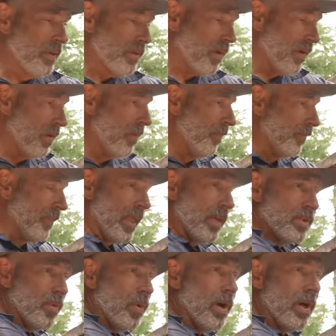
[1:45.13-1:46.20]
So
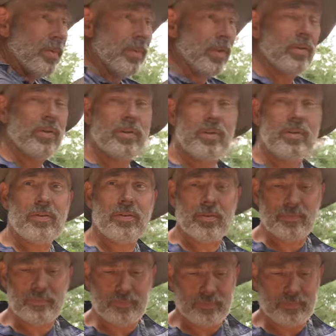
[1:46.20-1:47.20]
that's why I'm doing this.